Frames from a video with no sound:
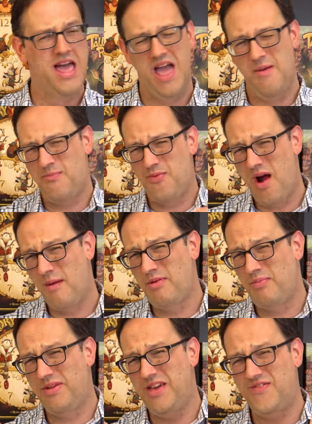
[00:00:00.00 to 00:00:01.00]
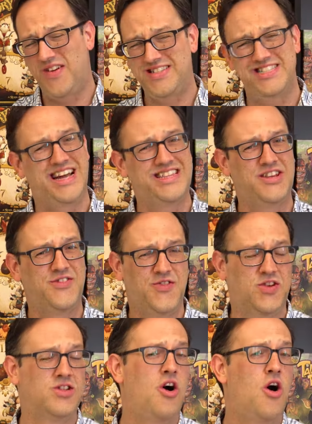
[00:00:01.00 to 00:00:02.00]
And probably if I sat there
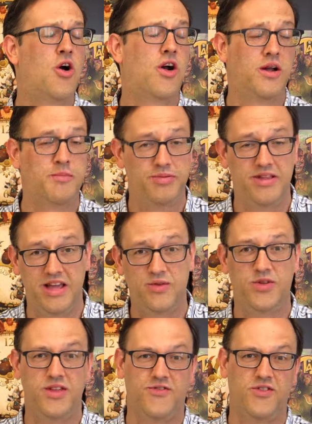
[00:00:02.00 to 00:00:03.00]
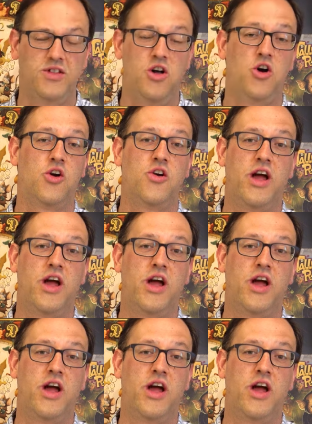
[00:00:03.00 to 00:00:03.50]
for longer and played with it for longer,